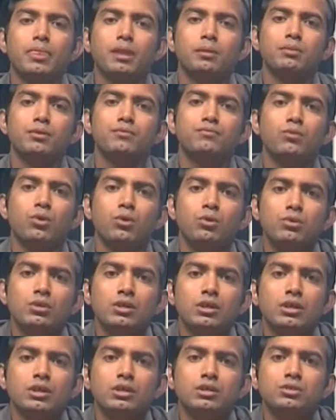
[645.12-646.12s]
Number 4,
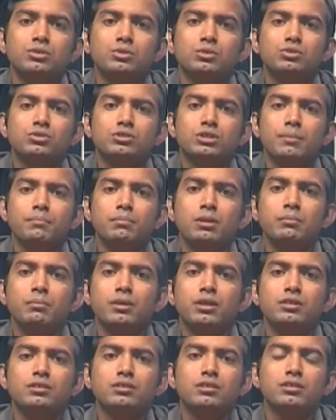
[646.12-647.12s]
to
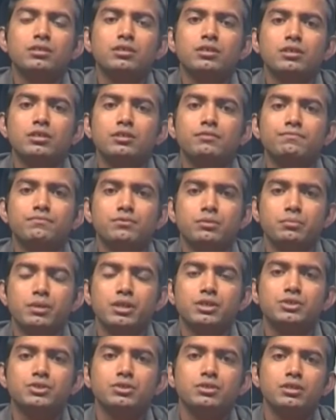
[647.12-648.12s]
supplement the
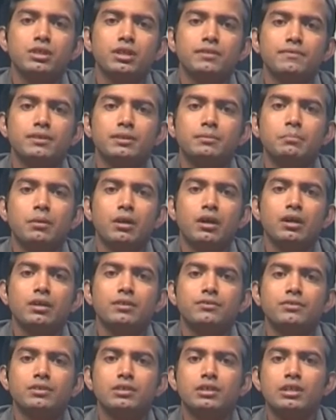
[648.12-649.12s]
information given
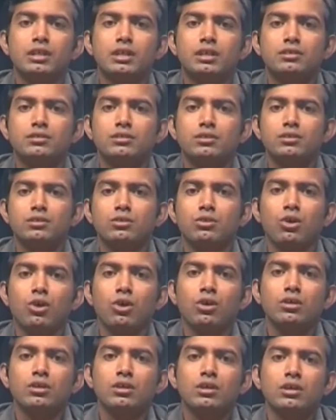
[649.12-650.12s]
by the electric
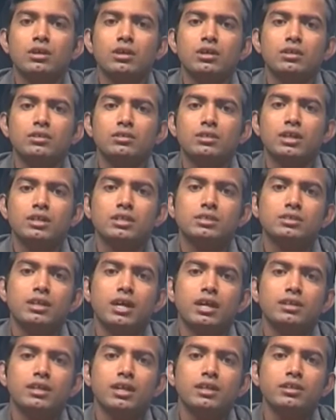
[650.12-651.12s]
log, that is
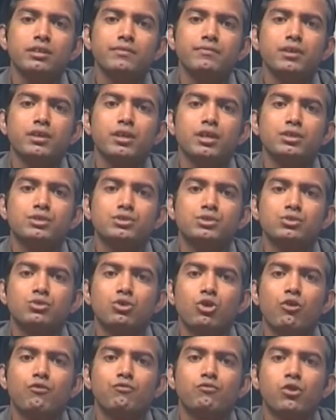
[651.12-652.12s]
identification
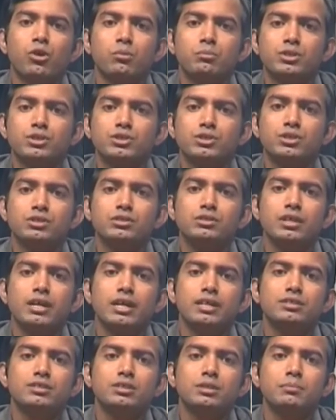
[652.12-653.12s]
of formations,
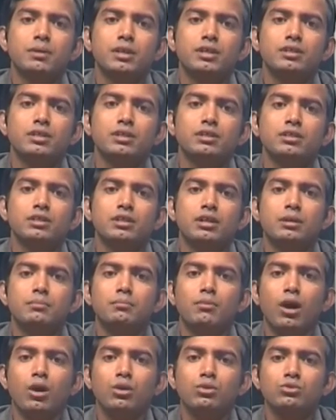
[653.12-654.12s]
estimating the
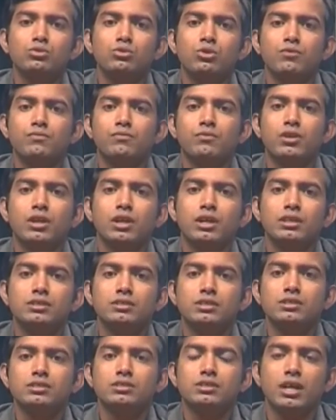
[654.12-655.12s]
amount of
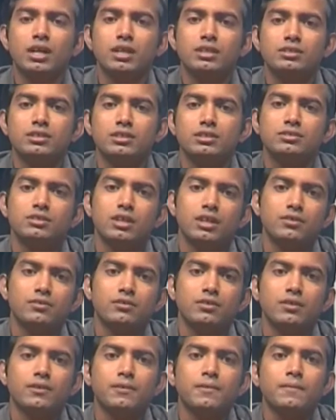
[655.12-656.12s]
clays and sands,
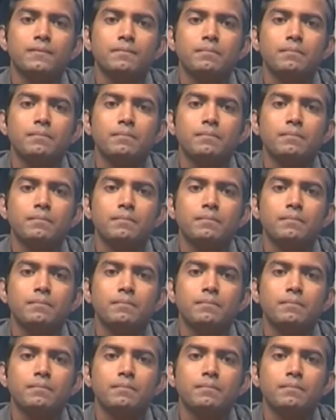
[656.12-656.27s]
etc.